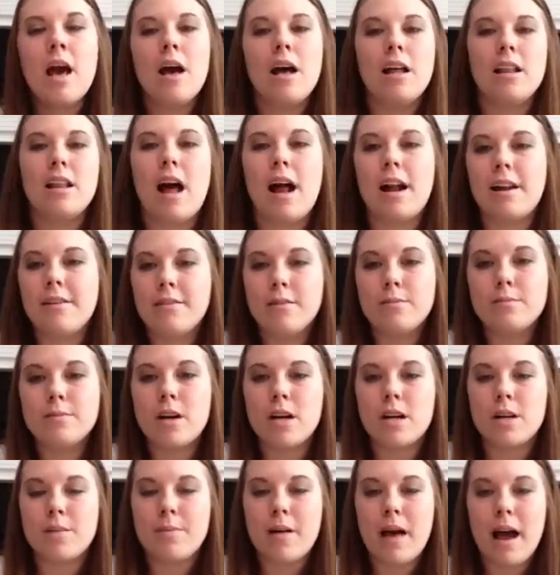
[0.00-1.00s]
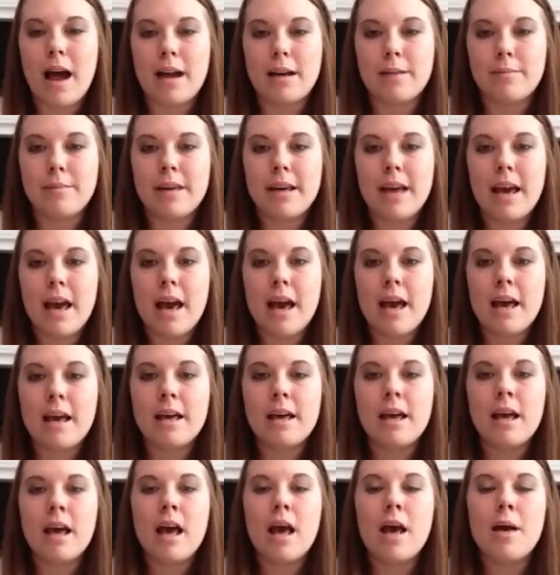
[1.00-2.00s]
A lot of them don't apply to me yet,
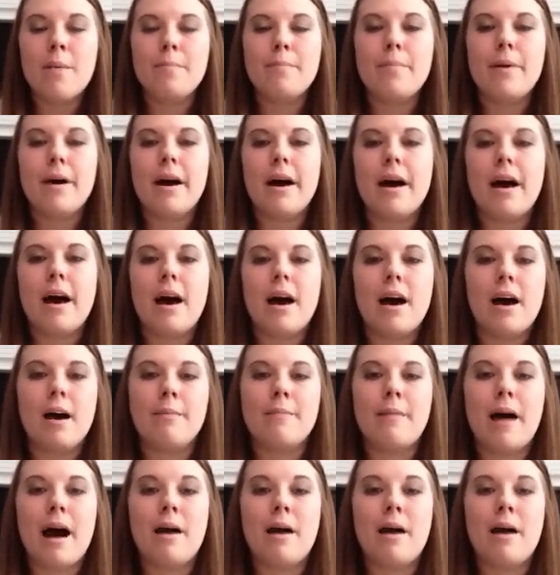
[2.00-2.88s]
but um,